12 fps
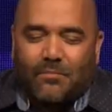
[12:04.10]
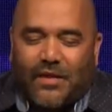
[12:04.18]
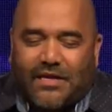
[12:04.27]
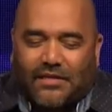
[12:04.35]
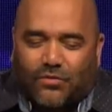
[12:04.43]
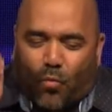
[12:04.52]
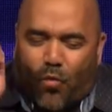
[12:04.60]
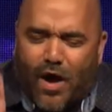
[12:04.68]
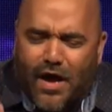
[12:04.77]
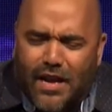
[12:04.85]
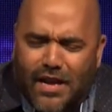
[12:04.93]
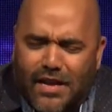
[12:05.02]
Because
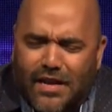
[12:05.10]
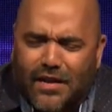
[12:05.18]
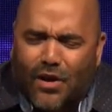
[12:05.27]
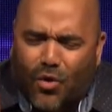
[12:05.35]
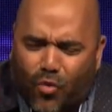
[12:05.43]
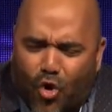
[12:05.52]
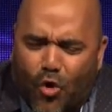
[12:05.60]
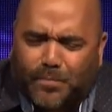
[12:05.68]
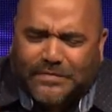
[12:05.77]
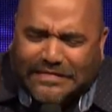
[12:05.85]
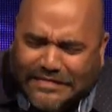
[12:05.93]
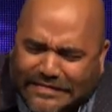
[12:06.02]
one group
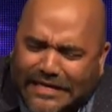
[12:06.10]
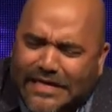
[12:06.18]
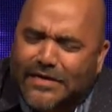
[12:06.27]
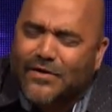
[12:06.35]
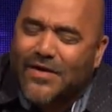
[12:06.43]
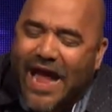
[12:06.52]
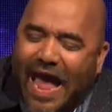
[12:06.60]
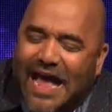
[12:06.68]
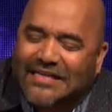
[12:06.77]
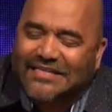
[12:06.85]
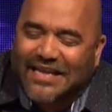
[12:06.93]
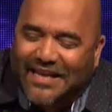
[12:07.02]
still
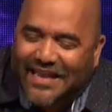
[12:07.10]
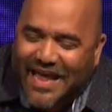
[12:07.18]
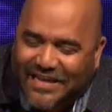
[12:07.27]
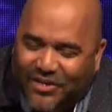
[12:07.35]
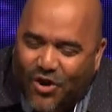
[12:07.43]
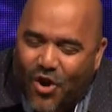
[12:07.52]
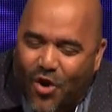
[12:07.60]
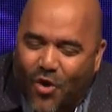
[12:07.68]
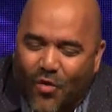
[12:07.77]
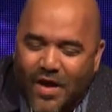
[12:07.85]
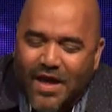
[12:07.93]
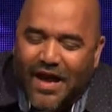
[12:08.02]
hasn't let
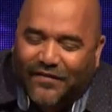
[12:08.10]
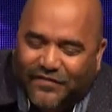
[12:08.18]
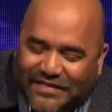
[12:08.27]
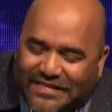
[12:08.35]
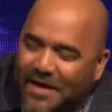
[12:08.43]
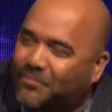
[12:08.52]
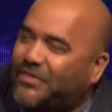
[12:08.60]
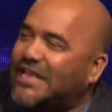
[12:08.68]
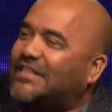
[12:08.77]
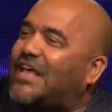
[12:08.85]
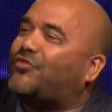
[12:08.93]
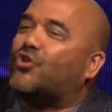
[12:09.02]
go of
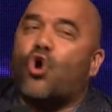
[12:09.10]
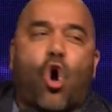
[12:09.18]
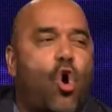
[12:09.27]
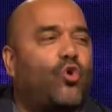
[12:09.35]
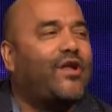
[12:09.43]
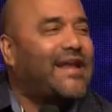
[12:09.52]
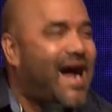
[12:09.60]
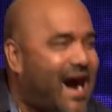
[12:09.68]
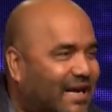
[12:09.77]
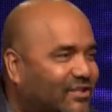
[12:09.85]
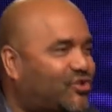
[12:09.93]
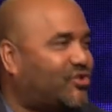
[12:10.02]
something that they're holding
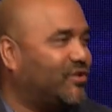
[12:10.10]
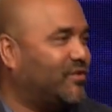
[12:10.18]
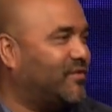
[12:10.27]
onto.